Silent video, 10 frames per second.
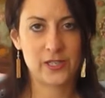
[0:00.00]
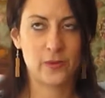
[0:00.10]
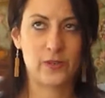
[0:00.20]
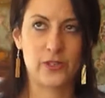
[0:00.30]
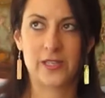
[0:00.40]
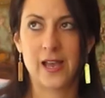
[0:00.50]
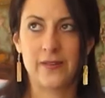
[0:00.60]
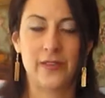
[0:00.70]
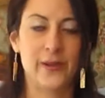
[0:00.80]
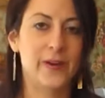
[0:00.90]
So it's just kind
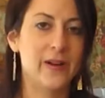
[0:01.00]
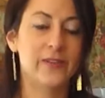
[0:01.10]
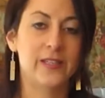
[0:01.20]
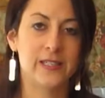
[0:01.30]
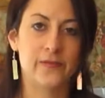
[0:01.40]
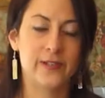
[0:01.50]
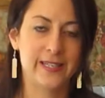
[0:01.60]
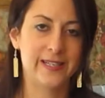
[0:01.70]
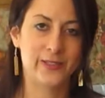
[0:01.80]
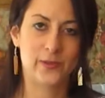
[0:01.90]
of like whatever the difference
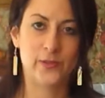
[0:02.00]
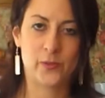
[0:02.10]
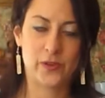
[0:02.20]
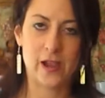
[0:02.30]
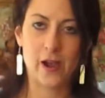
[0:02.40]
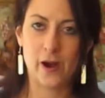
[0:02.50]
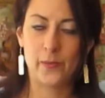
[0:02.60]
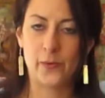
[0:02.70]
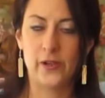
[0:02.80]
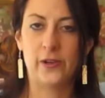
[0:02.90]
is, those will get
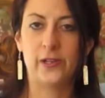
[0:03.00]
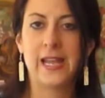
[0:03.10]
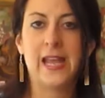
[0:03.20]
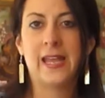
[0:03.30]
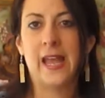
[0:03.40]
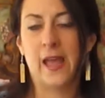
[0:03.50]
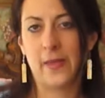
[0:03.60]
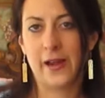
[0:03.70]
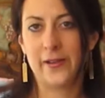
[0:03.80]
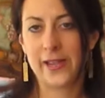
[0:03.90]
hard boiled, and
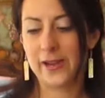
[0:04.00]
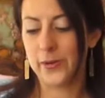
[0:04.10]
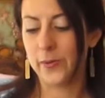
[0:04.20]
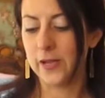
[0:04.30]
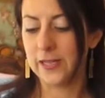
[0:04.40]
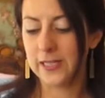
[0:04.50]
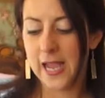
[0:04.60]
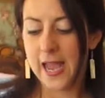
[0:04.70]
then I'll get new ones.